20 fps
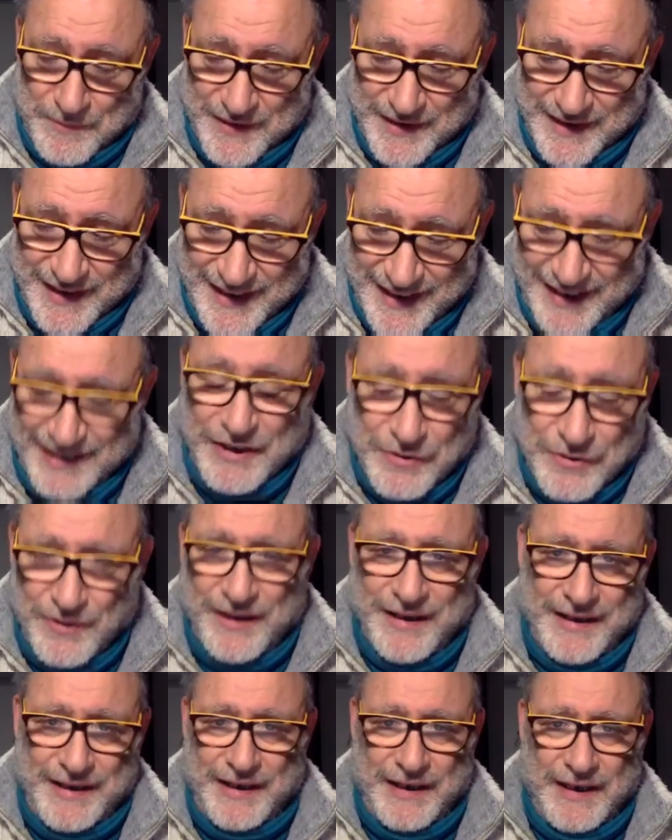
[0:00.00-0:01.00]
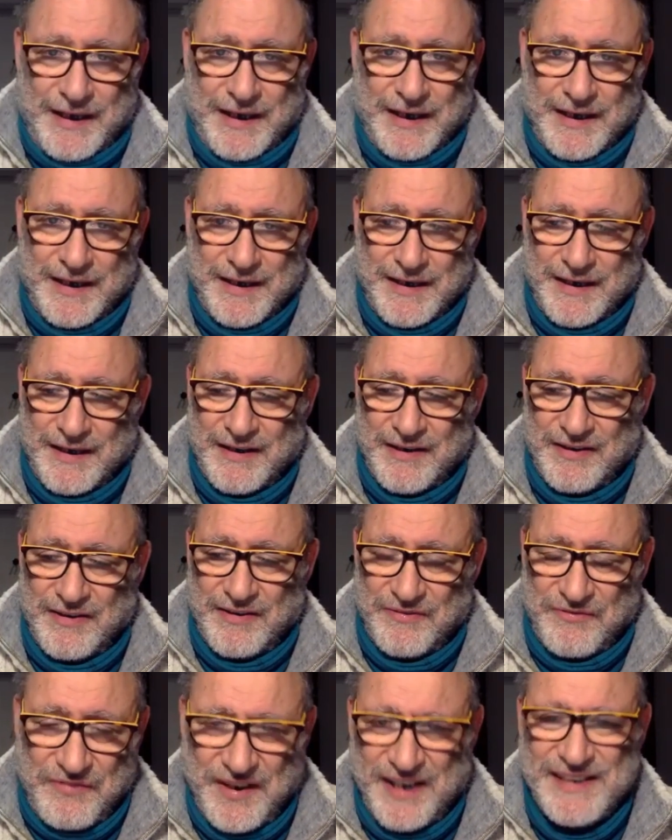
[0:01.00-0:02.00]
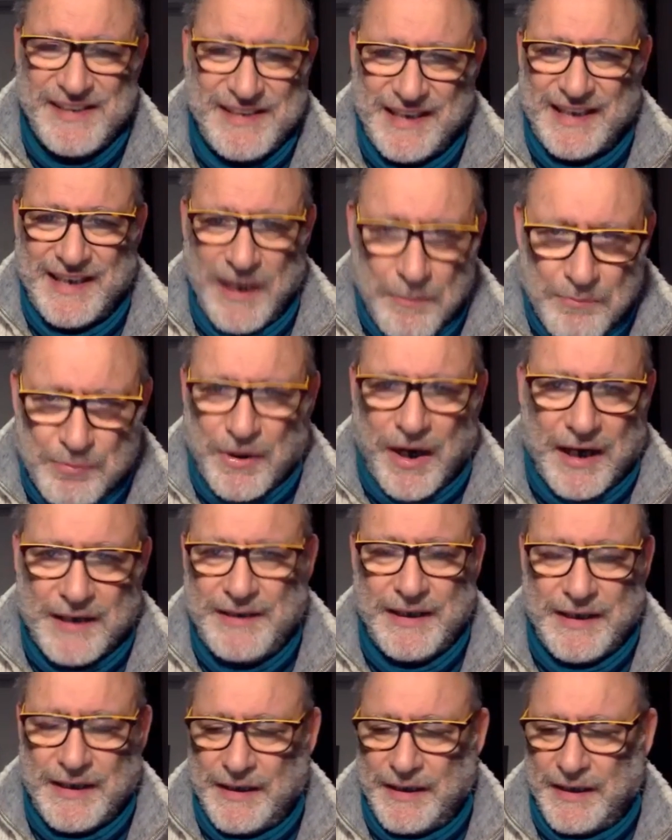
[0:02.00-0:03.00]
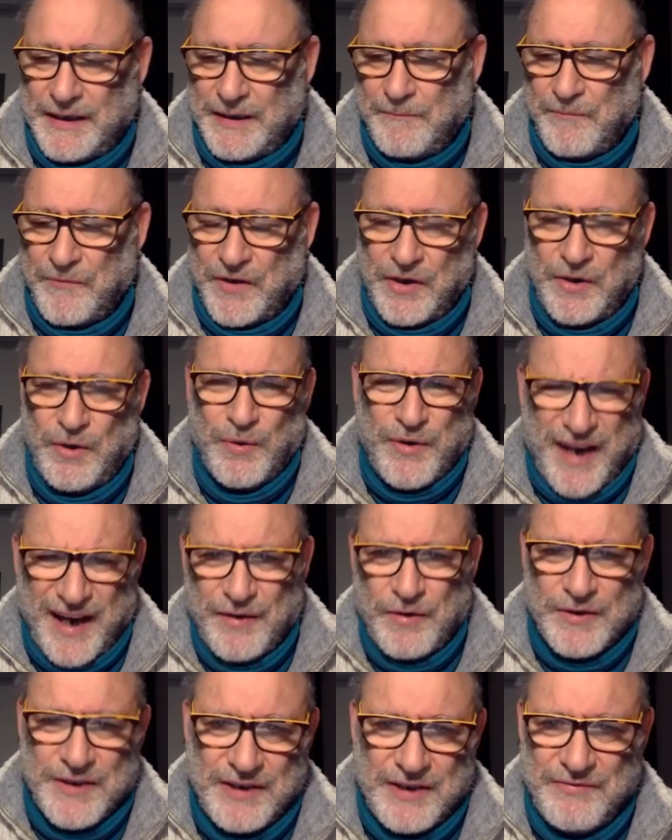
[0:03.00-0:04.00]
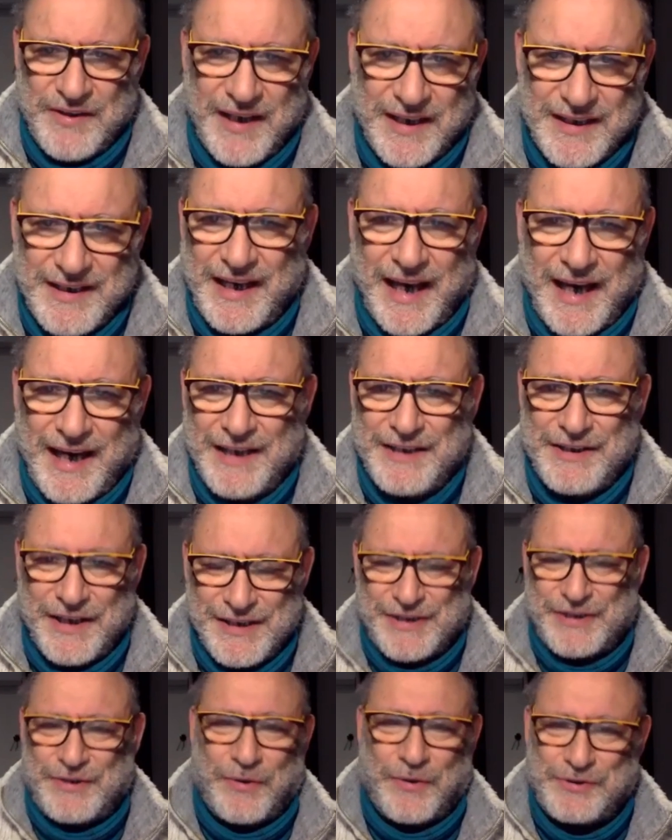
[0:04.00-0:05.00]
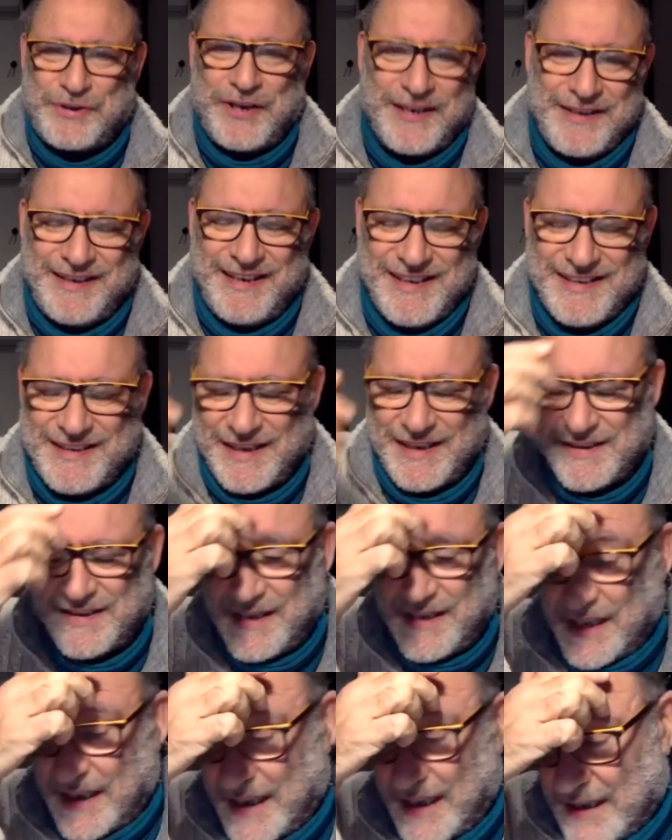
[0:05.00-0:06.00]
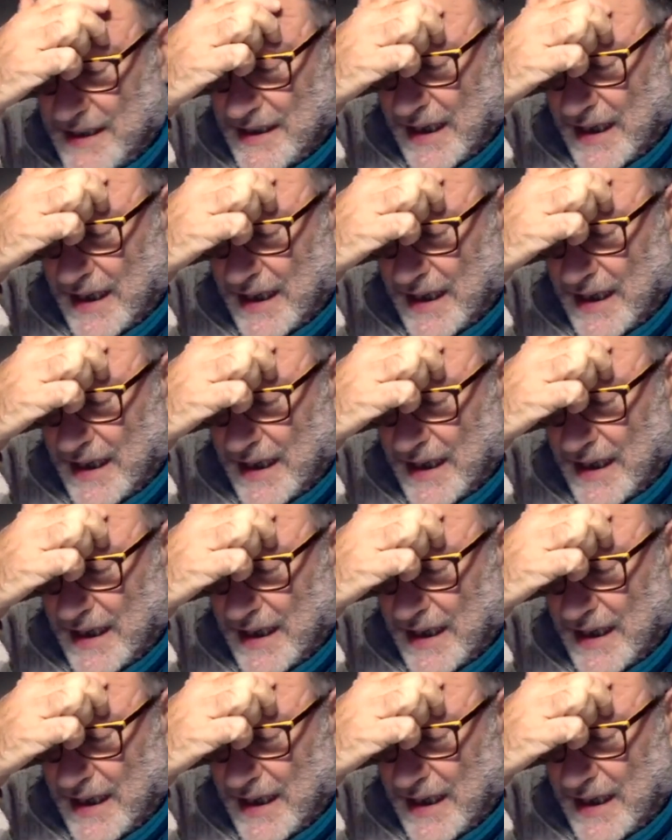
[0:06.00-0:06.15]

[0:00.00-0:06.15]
Literally, physically, practically, you cannot even engage in social distancing in